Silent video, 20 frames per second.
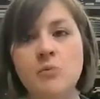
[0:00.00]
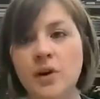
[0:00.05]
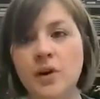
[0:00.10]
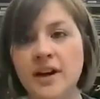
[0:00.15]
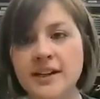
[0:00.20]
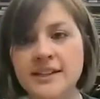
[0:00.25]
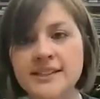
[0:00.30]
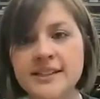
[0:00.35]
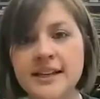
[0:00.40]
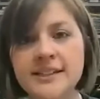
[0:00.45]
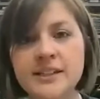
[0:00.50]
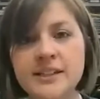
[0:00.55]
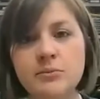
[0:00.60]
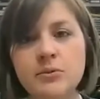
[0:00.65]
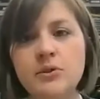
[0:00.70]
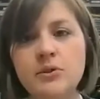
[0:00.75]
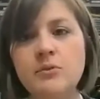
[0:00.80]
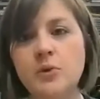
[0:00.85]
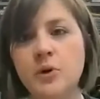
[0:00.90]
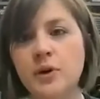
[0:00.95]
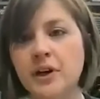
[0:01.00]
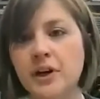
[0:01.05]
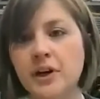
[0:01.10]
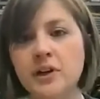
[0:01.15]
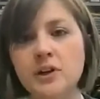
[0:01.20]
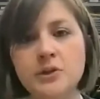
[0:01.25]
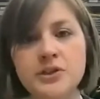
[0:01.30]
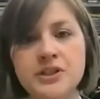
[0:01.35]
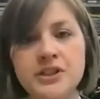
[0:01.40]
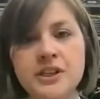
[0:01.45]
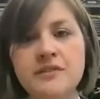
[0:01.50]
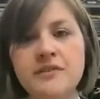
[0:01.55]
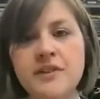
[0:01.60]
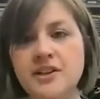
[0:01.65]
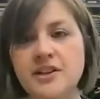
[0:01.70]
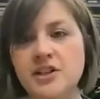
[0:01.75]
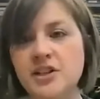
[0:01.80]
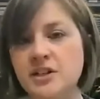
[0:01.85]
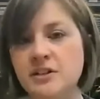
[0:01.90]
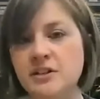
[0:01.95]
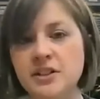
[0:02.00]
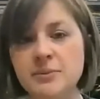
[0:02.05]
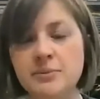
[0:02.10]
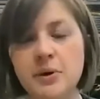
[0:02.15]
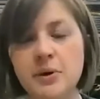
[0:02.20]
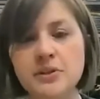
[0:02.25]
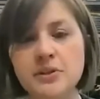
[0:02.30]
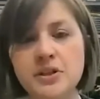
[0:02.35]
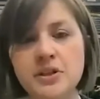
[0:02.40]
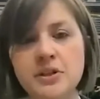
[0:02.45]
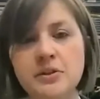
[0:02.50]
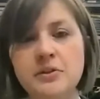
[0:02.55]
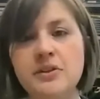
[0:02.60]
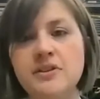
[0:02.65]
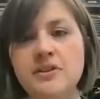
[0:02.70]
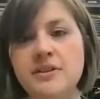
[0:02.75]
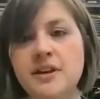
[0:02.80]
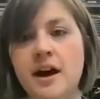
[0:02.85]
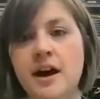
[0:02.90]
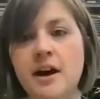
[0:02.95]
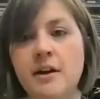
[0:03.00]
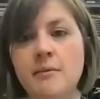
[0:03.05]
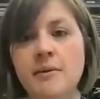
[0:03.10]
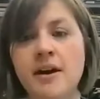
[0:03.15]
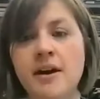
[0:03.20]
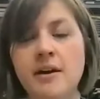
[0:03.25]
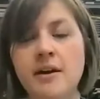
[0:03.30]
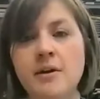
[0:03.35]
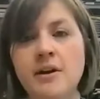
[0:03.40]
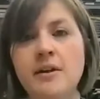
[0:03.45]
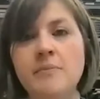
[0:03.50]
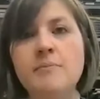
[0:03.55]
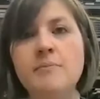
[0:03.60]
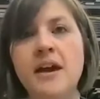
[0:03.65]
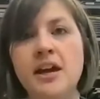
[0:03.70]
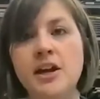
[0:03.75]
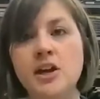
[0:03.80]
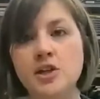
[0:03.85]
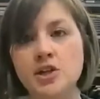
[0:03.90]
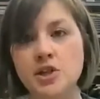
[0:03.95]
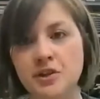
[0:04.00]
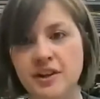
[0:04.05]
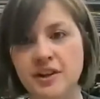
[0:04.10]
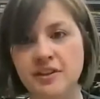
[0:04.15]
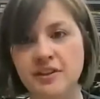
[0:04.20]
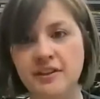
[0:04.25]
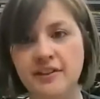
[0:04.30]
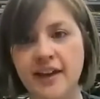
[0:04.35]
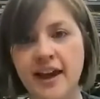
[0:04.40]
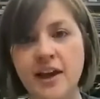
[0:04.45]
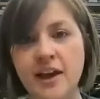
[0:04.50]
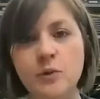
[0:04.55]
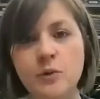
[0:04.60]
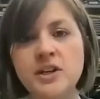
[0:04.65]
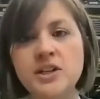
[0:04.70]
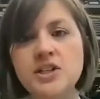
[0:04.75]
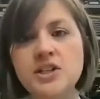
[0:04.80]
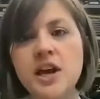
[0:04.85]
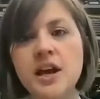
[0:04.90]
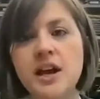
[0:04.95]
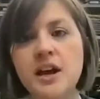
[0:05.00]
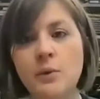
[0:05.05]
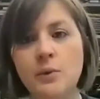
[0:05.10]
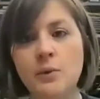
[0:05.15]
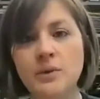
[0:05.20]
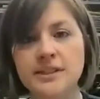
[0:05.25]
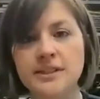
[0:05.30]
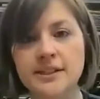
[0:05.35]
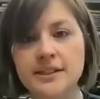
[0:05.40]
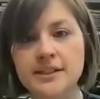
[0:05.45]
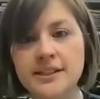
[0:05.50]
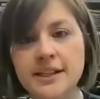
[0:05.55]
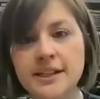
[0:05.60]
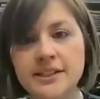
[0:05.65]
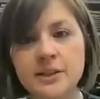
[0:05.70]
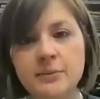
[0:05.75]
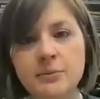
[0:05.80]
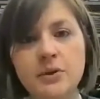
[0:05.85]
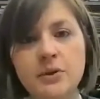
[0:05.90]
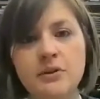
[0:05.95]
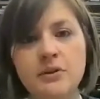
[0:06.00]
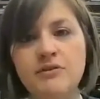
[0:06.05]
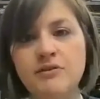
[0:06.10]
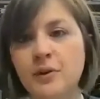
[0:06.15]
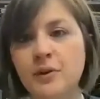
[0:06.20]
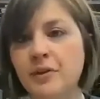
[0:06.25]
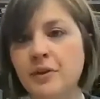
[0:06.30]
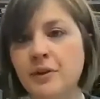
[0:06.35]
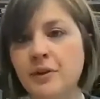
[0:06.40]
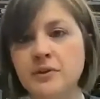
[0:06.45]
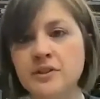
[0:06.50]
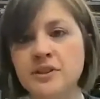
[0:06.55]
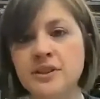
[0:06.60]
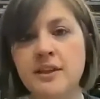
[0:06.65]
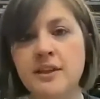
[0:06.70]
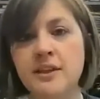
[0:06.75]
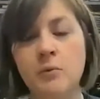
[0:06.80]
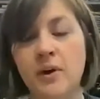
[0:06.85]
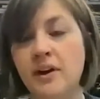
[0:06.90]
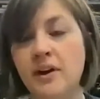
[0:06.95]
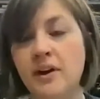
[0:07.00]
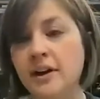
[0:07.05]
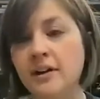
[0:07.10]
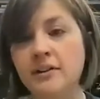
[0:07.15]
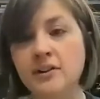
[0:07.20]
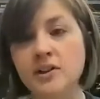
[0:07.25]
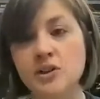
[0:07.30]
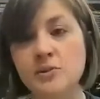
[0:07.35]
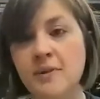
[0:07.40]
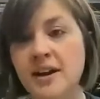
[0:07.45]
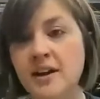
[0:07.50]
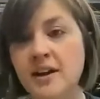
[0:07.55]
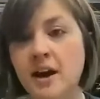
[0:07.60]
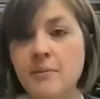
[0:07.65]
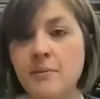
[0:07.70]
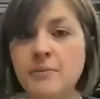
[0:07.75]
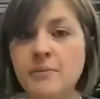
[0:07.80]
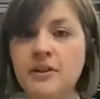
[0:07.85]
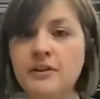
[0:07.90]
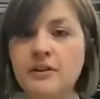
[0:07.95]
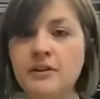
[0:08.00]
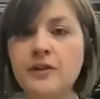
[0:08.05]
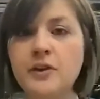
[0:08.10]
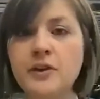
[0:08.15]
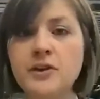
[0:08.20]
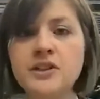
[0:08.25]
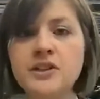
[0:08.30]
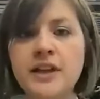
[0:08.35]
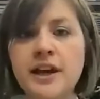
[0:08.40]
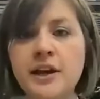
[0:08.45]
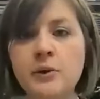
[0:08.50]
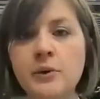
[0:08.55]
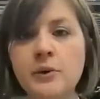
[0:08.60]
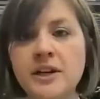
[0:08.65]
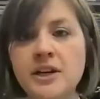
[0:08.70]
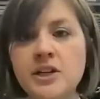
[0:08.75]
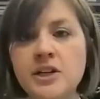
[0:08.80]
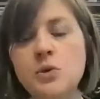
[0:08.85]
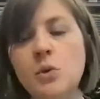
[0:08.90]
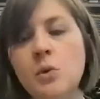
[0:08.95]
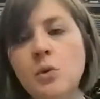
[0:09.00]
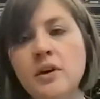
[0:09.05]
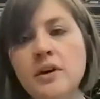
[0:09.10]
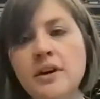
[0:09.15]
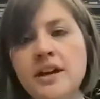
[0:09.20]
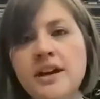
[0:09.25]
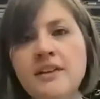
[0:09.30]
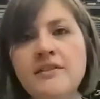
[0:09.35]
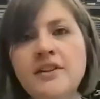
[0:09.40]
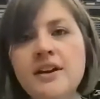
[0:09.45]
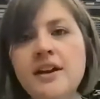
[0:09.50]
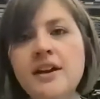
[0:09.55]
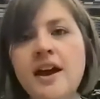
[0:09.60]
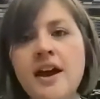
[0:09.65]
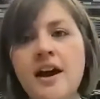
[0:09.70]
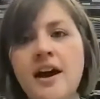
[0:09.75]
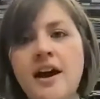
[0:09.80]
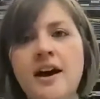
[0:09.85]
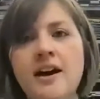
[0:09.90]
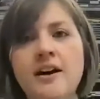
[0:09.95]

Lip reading: more accessible, more inclusive, as she spoke to, making sure that the language was accessible for those where English may not be their first language, or even